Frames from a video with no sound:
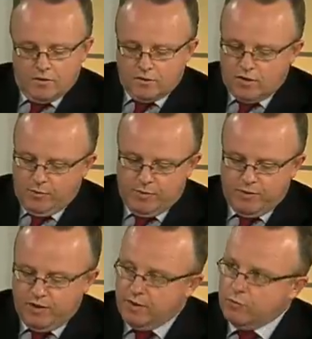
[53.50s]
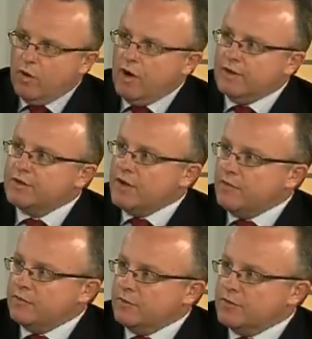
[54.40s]
Look, I mean, Peter, you're right. It's
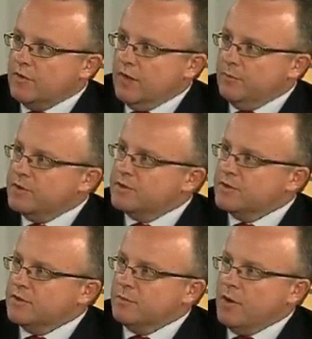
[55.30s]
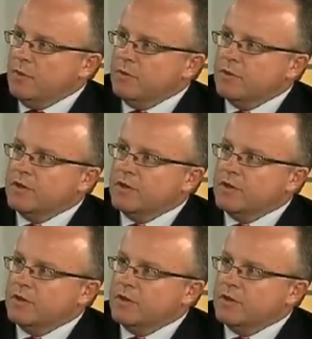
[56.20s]
tough for Australian business at the moment,